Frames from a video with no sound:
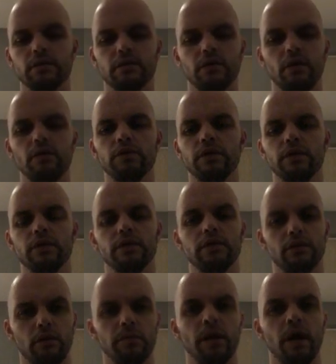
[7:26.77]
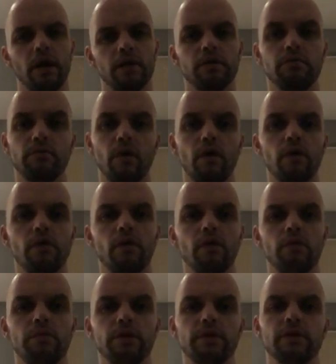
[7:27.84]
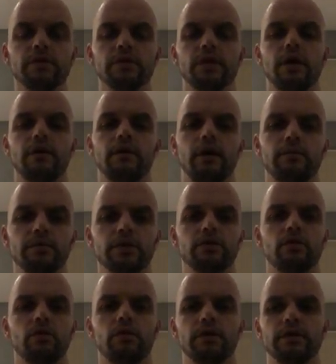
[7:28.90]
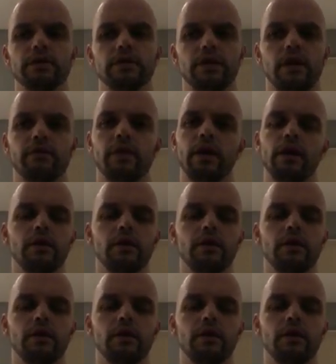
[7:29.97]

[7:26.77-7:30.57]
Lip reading: go to the job tomorrow because I am sore and stuff.